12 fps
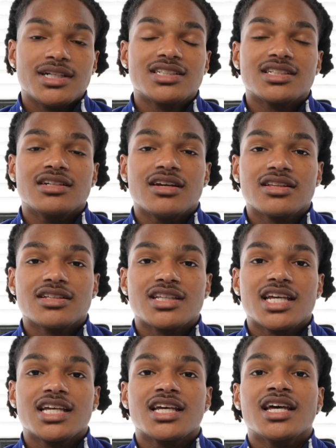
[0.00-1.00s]
it's another
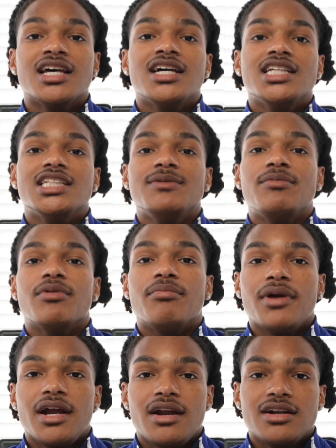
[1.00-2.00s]
thing to be
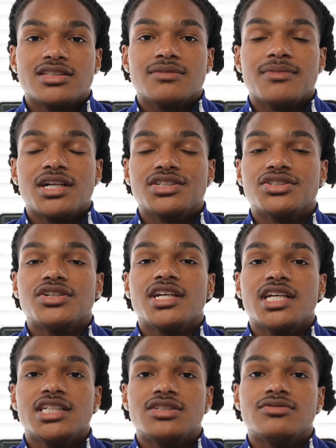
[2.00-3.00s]
preparing to make sure an
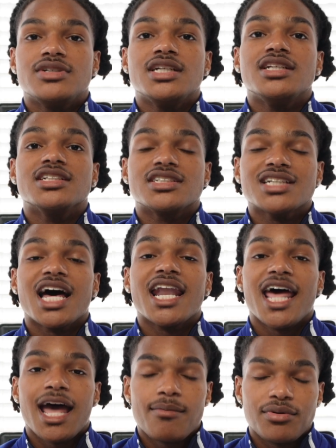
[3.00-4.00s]
injury does not
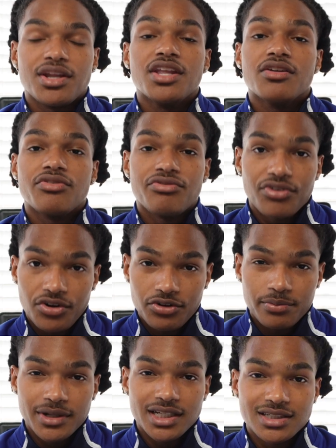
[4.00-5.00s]
happen in the first
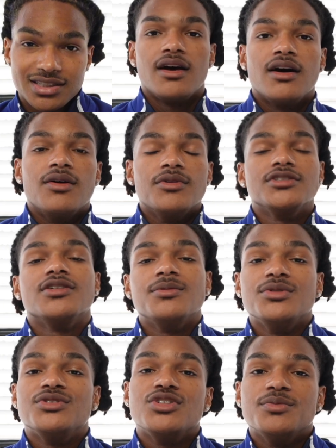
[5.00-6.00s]
place. What's up,
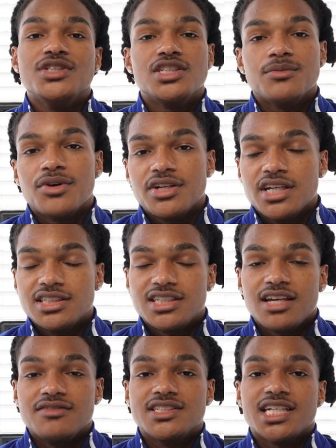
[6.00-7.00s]
YouTube? It's your boy
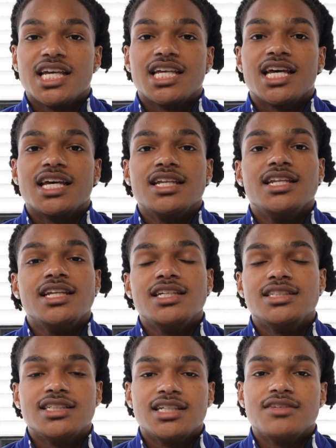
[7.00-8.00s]
Dontavius, aka
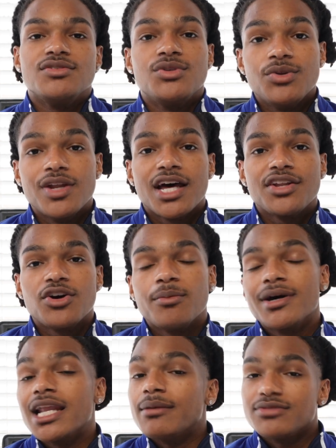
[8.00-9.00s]
DT. If you do not know,
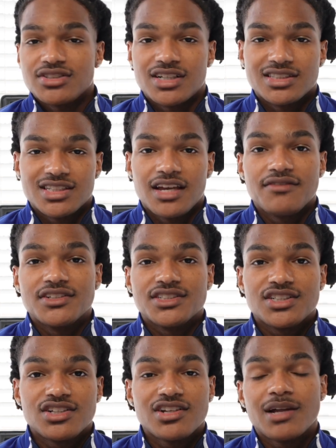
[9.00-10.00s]
my name is Dontavius
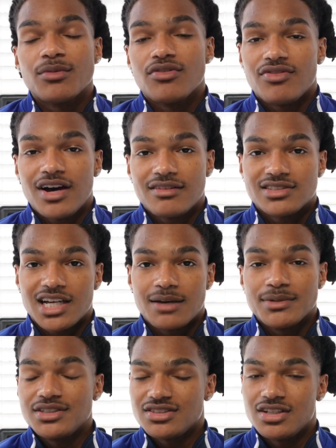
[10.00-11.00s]
Hill. I'm a 5-time
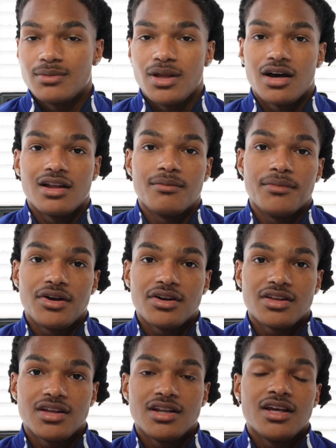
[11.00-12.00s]
NCAA
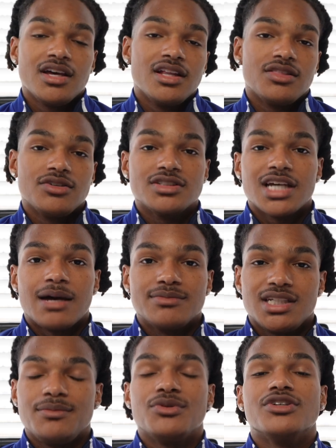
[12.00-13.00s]
All-American, 3-time
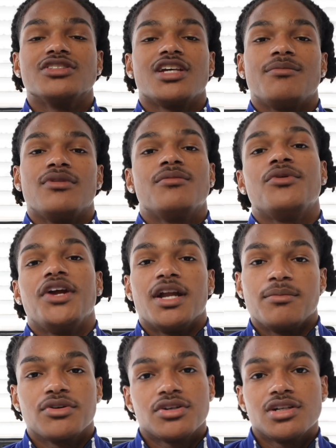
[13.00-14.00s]
Team USA member, and I'm
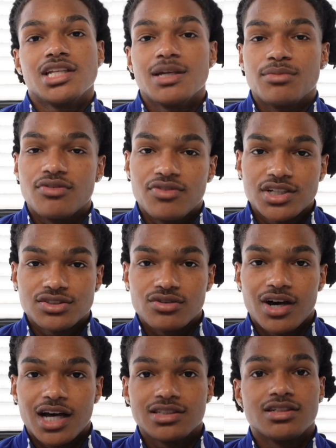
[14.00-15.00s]
currently a professional
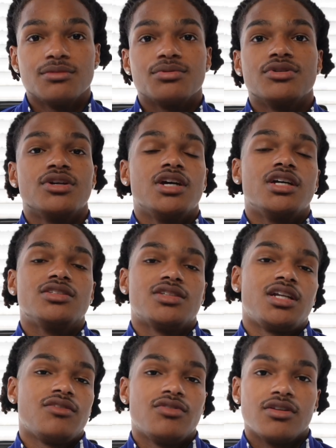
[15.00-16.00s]
high jumper
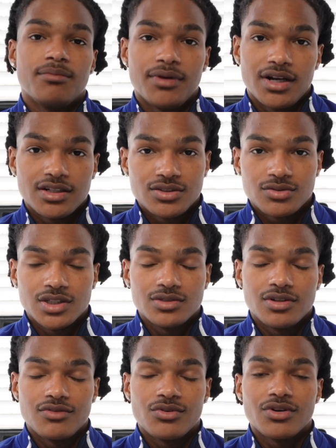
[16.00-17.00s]
training for the Paris
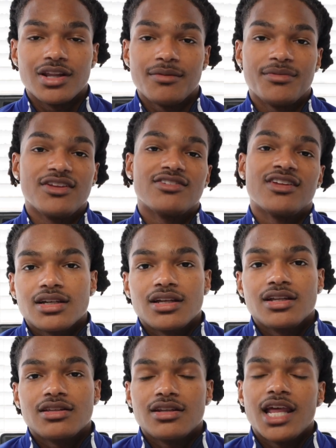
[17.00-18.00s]
2024 Olympics.
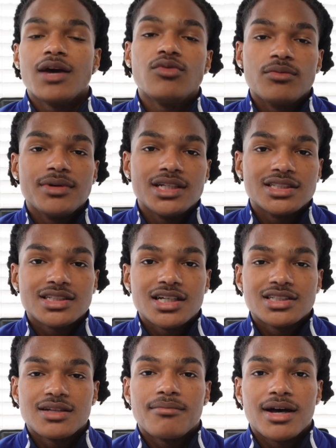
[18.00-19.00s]
And today we'll be
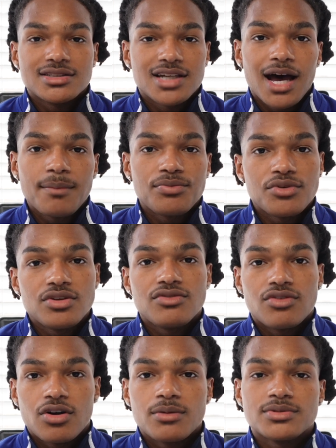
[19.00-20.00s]
discussing my top 3
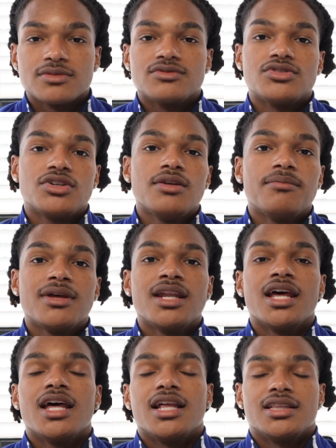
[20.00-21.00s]
forms of treatment
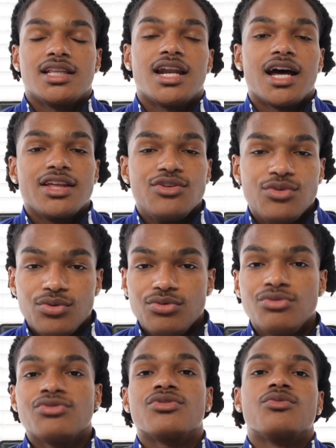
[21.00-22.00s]
that I
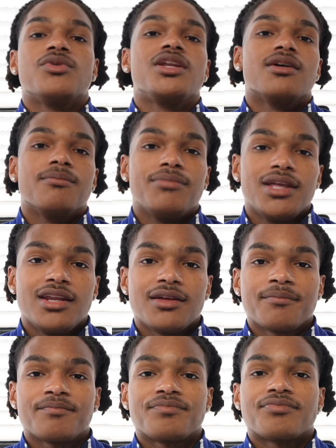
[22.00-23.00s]
use when competing
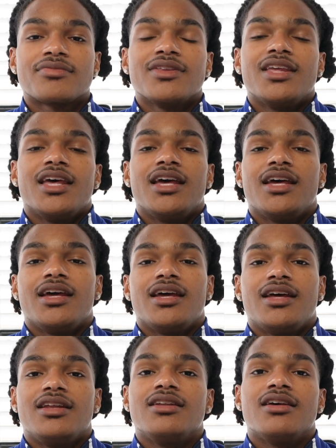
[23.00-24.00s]

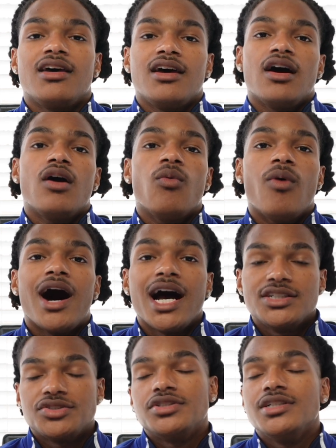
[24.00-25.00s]
and why
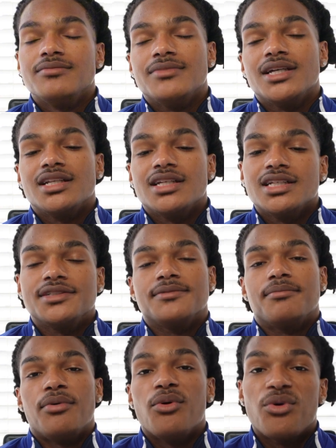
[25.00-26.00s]
treatment is
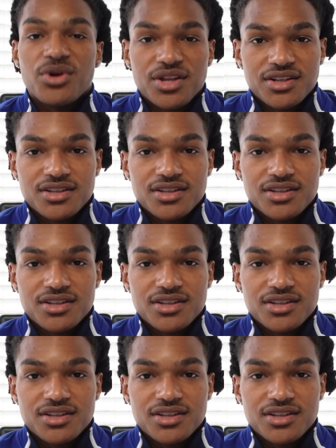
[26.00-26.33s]
important.